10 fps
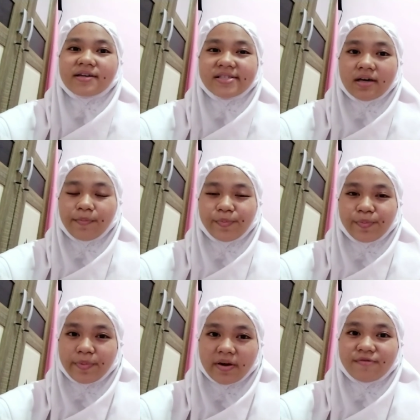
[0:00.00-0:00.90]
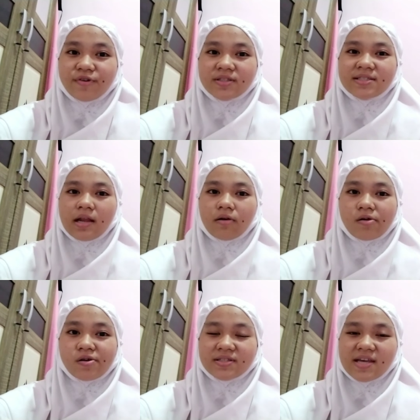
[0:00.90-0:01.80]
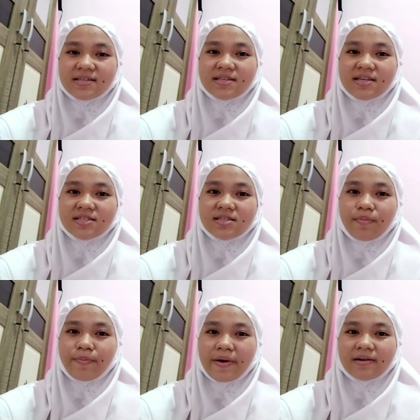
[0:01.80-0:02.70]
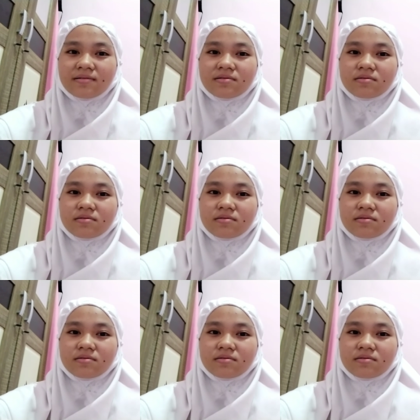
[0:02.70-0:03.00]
The prefrontal cortex is the part